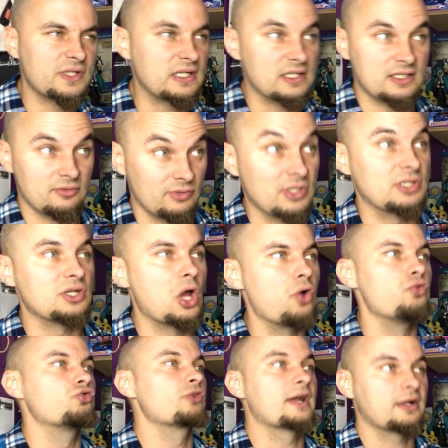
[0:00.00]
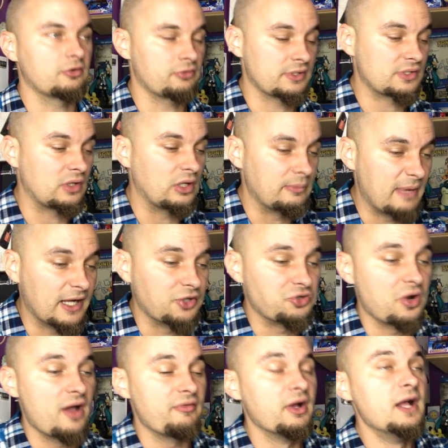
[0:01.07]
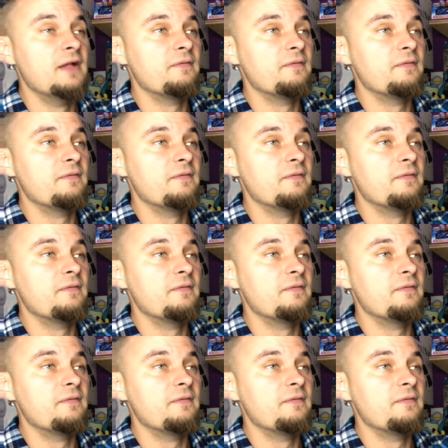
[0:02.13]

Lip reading: since there is no Dragon Crystal on the Megadrive.